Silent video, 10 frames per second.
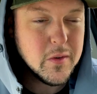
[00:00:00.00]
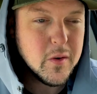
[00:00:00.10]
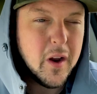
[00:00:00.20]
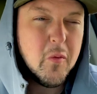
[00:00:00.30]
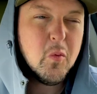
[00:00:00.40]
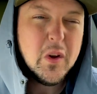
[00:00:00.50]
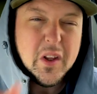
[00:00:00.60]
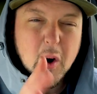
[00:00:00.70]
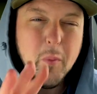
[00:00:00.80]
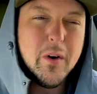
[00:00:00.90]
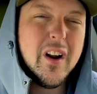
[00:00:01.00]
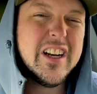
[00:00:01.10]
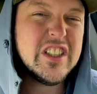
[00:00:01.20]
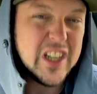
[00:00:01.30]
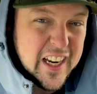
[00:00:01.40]
So I really hope they're not
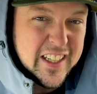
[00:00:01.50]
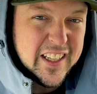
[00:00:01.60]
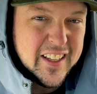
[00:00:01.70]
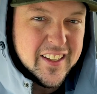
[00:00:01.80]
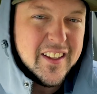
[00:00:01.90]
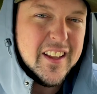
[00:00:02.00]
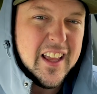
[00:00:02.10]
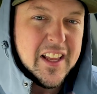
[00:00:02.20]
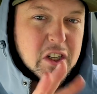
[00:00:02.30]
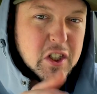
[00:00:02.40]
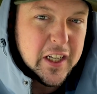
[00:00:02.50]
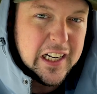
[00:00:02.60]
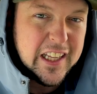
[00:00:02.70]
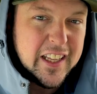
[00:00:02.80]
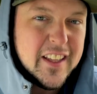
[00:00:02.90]
janky and
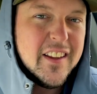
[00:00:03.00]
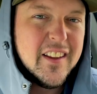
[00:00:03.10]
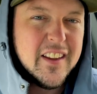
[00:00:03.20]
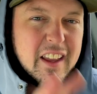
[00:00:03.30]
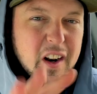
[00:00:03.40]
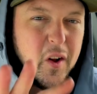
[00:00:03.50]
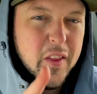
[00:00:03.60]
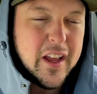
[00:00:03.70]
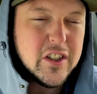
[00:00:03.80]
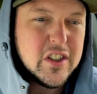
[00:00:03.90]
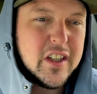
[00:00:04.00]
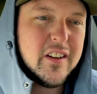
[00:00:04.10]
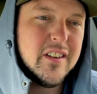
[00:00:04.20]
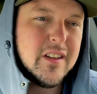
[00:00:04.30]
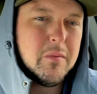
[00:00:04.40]
jiggly and all that shit,
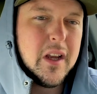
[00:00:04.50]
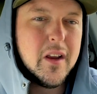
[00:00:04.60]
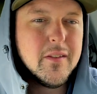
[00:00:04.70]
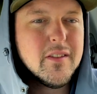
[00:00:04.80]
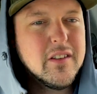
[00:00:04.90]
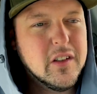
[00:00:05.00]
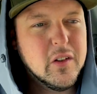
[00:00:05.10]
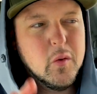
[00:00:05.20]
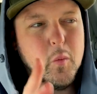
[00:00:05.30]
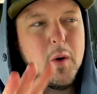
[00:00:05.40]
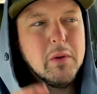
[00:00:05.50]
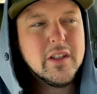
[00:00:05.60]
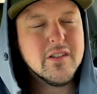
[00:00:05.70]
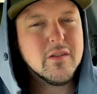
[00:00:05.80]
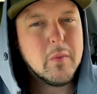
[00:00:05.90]
because sometimes the little riblets
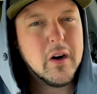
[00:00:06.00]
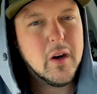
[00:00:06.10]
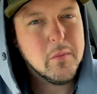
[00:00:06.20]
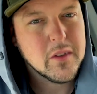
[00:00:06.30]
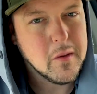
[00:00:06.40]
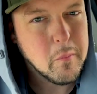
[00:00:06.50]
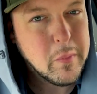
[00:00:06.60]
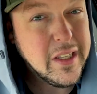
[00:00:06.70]
and spare ribs can be